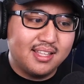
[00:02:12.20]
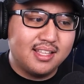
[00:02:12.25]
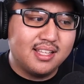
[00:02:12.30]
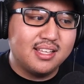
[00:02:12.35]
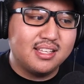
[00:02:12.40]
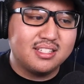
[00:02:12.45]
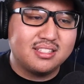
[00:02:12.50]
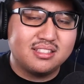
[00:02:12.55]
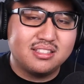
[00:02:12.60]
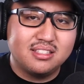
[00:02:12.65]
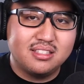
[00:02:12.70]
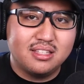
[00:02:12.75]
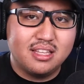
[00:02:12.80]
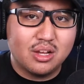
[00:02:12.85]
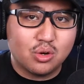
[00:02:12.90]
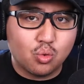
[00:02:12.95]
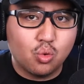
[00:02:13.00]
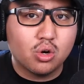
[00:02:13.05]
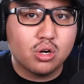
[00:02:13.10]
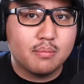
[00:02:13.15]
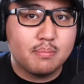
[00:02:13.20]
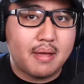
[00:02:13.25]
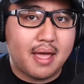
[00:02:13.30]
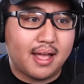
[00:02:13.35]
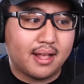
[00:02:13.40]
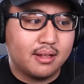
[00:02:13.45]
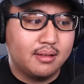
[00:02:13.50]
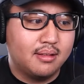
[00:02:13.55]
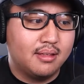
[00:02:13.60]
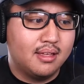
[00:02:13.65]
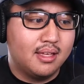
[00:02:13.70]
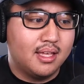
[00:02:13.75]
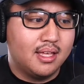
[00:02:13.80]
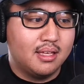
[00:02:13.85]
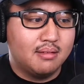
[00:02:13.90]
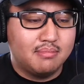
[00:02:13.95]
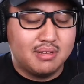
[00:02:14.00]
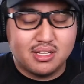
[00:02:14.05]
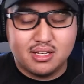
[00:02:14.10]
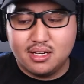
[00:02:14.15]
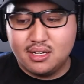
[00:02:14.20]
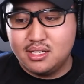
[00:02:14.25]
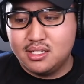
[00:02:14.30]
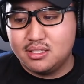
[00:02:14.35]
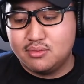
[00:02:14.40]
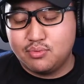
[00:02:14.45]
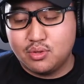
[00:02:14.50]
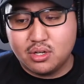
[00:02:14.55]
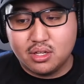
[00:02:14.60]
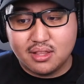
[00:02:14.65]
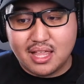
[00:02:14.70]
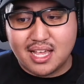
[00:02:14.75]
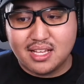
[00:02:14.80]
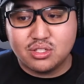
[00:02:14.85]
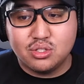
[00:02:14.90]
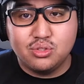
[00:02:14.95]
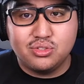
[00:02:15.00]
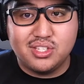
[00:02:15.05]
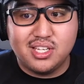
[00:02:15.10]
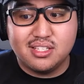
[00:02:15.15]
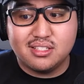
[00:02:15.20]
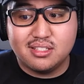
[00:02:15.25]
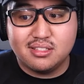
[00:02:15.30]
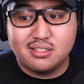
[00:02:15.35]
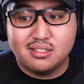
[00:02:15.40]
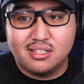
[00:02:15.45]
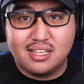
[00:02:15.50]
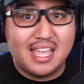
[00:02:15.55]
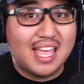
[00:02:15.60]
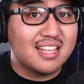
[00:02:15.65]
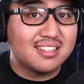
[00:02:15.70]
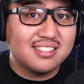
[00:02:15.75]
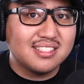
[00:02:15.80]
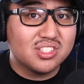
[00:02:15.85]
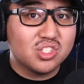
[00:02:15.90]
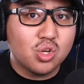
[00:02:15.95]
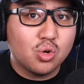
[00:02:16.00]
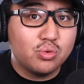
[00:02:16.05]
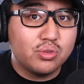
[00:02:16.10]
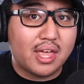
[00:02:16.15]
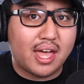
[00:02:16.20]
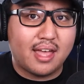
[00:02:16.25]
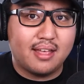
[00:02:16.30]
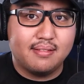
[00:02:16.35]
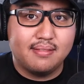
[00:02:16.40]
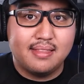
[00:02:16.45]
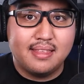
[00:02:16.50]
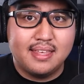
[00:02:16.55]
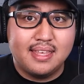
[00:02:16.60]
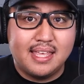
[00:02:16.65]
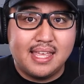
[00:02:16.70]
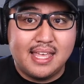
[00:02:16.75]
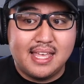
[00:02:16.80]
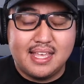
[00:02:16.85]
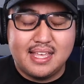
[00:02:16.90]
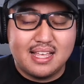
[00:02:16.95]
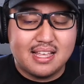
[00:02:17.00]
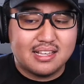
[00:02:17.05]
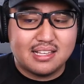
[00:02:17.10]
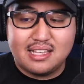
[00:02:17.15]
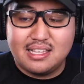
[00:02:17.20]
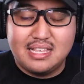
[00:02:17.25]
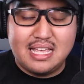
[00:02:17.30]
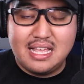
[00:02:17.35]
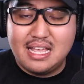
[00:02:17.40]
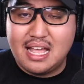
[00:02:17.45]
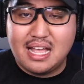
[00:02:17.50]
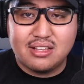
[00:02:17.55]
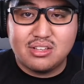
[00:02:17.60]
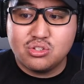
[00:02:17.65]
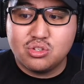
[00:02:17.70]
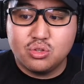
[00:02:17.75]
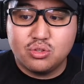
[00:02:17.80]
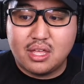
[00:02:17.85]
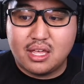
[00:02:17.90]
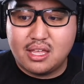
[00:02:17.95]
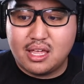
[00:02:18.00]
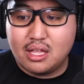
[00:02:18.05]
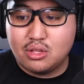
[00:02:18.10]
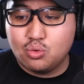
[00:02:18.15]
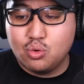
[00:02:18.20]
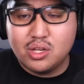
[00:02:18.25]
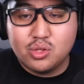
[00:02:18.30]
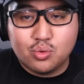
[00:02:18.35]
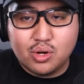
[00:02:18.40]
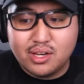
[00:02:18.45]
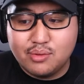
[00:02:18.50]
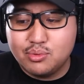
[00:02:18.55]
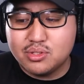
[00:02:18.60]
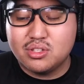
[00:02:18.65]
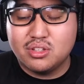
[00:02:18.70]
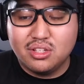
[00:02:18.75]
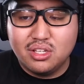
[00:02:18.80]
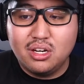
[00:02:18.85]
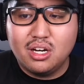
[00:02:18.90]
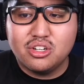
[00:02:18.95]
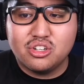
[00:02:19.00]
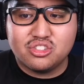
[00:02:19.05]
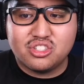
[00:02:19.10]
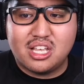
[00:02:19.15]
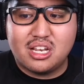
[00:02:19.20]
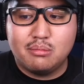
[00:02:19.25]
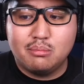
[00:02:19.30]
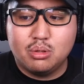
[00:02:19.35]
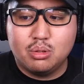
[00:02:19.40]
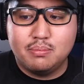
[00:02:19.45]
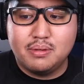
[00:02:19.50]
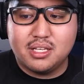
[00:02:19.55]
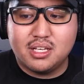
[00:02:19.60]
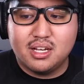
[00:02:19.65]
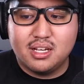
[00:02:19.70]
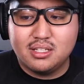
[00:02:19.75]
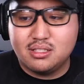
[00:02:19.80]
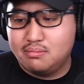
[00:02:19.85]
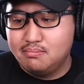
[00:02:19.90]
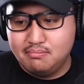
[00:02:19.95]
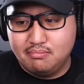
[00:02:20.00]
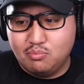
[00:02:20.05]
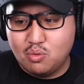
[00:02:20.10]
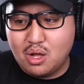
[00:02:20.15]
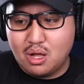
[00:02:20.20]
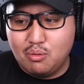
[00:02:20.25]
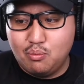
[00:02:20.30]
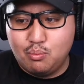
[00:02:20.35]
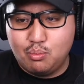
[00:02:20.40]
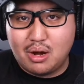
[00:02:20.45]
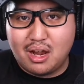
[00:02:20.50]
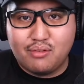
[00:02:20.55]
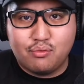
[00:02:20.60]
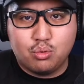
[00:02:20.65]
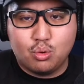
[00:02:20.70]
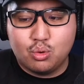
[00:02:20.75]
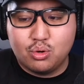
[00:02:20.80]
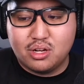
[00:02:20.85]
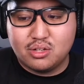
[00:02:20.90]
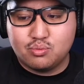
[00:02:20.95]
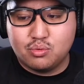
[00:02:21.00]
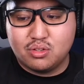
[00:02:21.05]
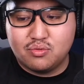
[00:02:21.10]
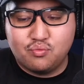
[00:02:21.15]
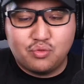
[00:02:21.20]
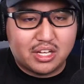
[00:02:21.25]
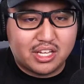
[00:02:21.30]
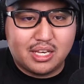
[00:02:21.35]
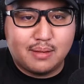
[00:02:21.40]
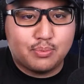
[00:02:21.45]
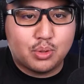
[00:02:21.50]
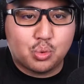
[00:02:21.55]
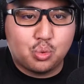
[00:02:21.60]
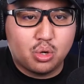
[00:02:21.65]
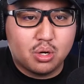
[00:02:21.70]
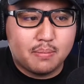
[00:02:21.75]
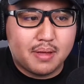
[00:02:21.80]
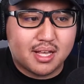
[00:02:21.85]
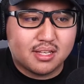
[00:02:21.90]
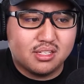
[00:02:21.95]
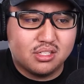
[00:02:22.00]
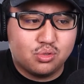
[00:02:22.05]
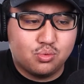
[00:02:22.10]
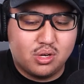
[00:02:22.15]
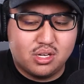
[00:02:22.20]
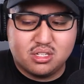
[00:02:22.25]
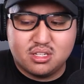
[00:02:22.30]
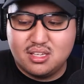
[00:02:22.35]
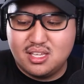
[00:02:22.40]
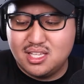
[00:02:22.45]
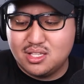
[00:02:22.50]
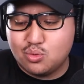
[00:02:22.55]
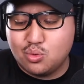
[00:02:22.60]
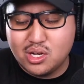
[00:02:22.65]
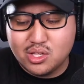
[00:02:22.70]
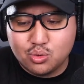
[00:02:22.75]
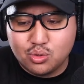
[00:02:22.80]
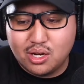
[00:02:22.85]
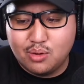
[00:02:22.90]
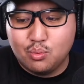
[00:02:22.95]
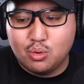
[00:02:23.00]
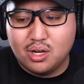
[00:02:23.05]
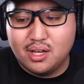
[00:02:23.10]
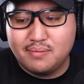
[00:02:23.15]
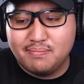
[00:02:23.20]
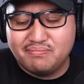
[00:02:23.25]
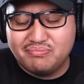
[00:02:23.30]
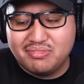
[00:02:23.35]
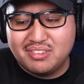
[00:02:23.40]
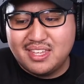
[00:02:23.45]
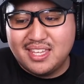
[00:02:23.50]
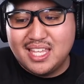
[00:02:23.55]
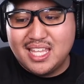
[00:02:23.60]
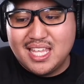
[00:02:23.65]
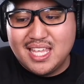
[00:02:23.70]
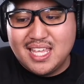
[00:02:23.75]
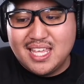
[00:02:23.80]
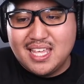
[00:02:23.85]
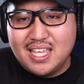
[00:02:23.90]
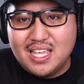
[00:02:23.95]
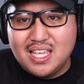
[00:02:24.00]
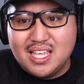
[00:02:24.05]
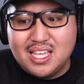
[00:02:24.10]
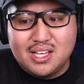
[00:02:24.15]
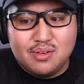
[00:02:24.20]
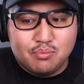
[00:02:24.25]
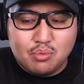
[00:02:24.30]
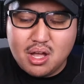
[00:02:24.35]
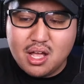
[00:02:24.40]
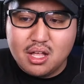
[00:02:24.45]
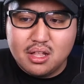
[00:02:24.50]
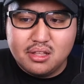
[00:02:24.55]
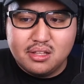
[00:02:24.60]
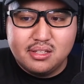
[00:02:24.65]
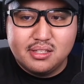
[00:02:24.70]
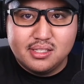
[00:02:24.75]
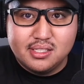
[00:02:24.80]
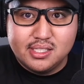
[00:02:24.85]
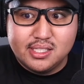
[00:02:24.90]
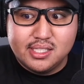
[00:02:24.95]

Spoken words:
is their quarterback, because for the last two seasons, he hasn't shown that. He hasn't shown that yet. 2020 was a little understandable because, well, Brian Flores was fucking up the quarterback situation. In 2021, well,